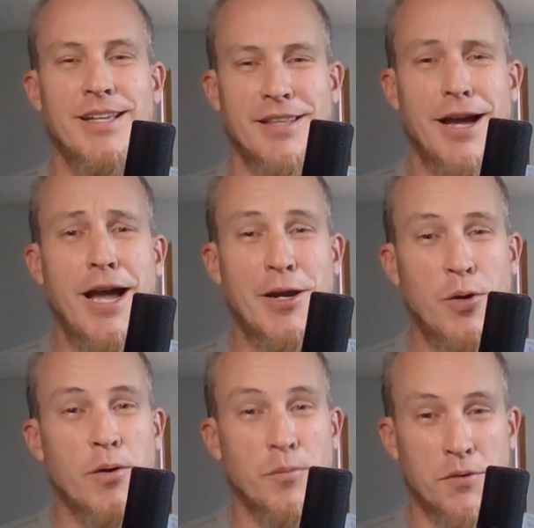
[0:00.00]
The High
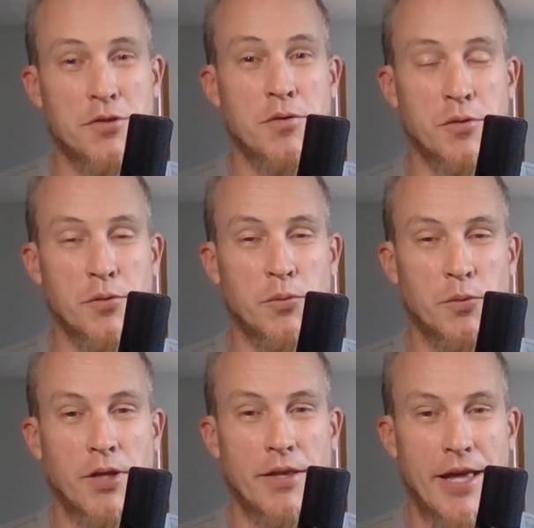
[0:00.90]
Court was soon to
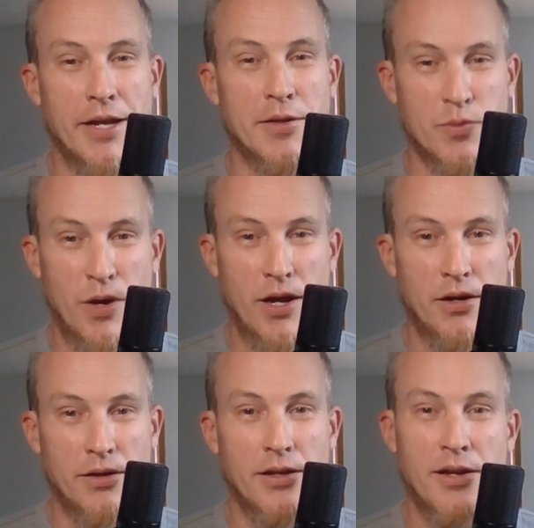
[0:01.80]
rule on that as
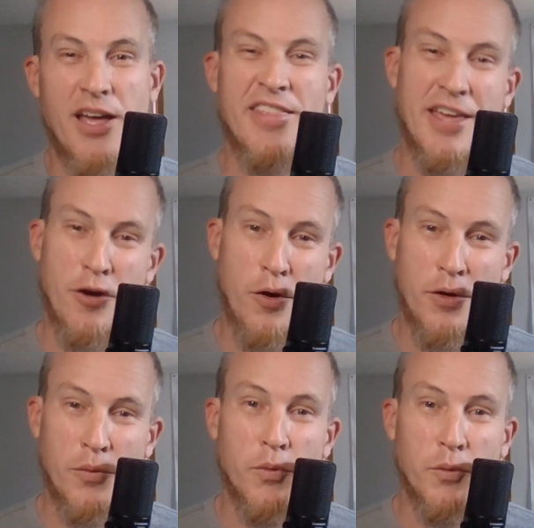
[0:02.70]
well. They had
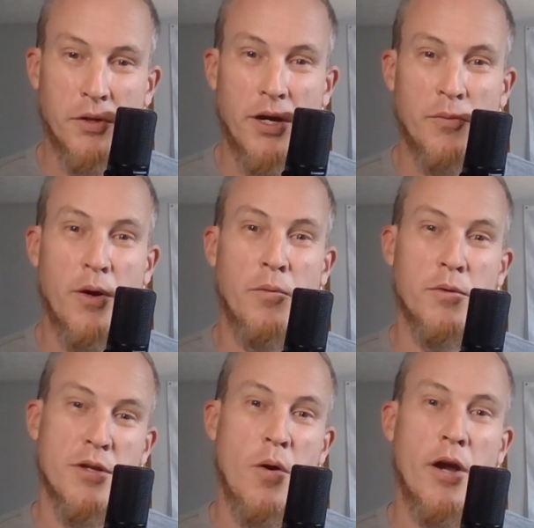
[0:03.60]
already ruled on what
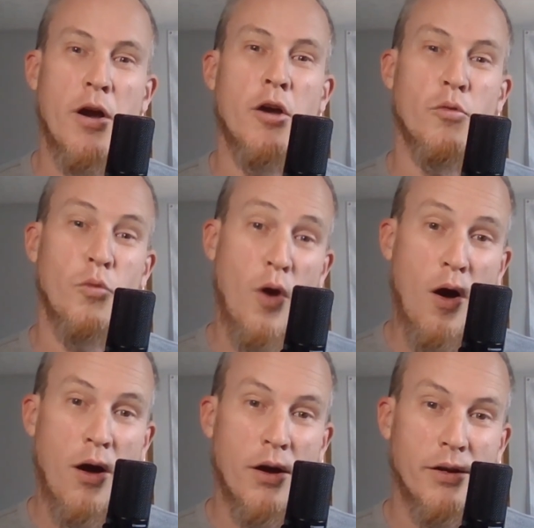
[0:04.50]
was going on
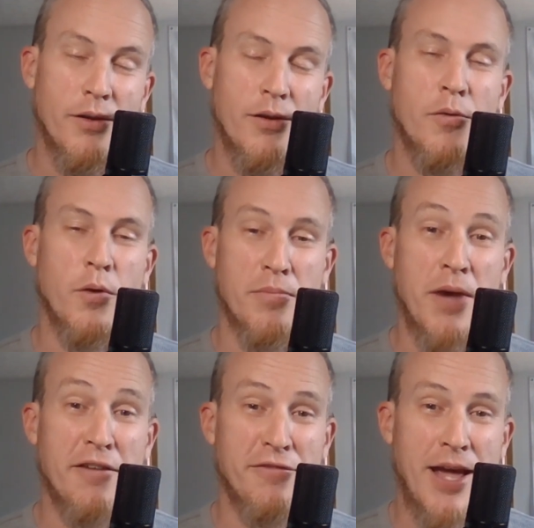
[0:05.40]
wrong with
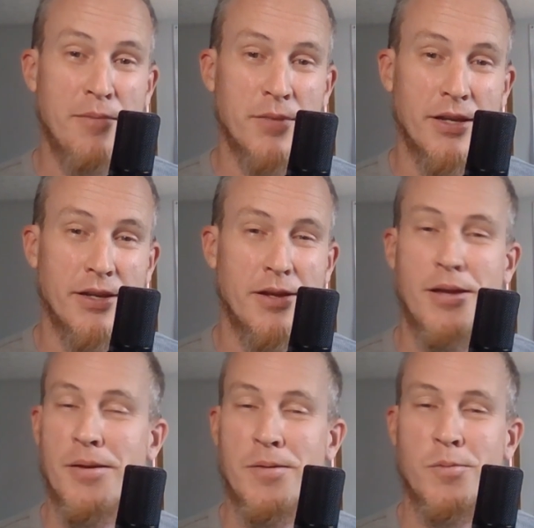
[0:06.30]
my family.
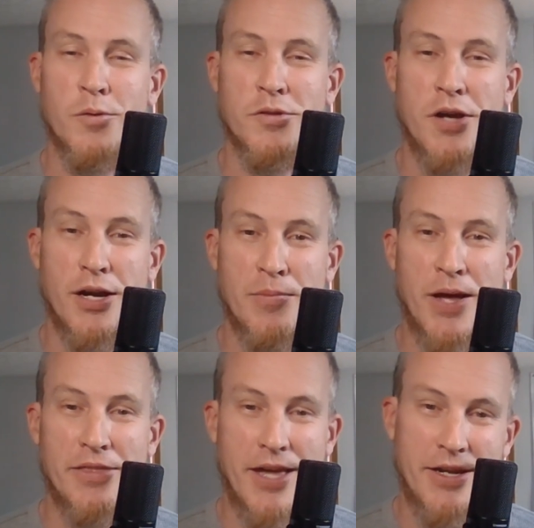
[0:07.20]
We'll talk
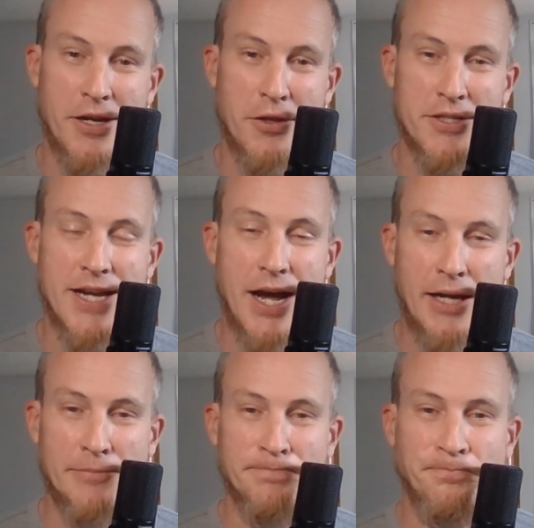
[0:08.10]
about that another
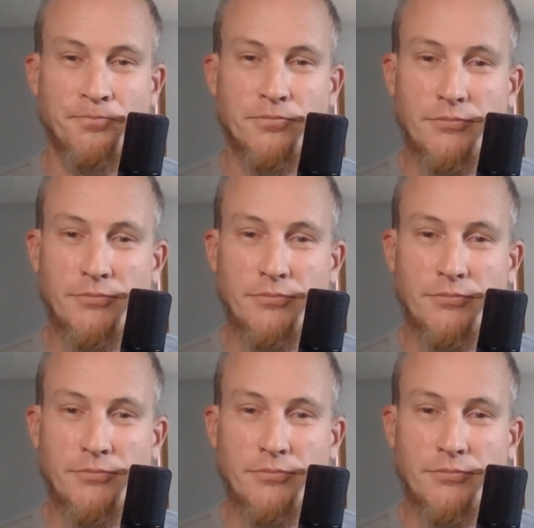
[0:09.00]
time.